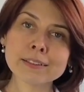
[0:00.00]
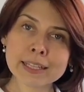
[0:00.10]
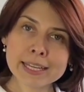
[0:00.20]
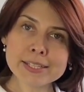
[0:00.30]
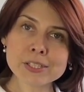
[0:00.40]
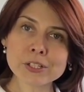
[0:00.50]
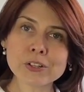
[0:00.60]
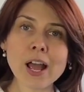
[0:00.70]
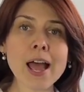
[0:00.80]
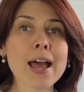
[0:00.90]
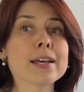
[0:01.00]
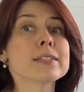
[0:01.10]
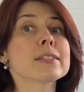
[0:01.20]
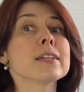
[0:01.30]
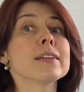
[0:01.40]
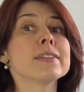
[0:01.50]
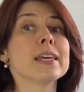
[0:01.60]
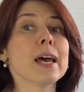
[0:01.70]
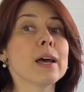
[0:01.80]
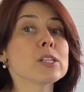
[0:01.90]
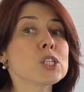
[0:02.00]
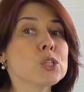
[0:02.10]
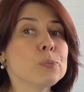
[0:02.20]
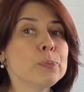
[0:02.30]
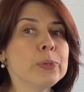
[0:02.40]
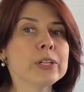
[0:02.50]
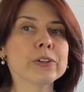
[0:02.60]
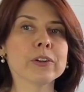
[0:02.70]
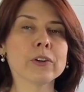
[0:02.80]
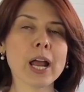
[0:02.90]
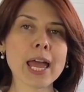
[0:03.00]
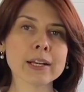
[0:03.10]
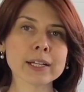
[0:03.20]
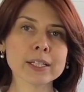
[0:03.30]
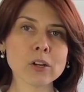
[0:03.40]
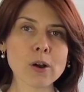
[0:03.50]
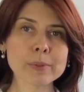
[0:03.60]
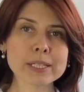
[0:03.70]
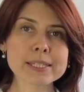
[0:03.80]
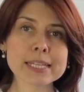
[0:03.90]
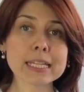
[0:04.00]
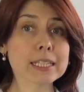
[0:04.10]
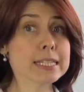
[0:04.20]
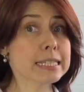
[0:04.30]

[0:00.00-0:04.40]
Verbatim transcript: Laser has the superior ergonomics in a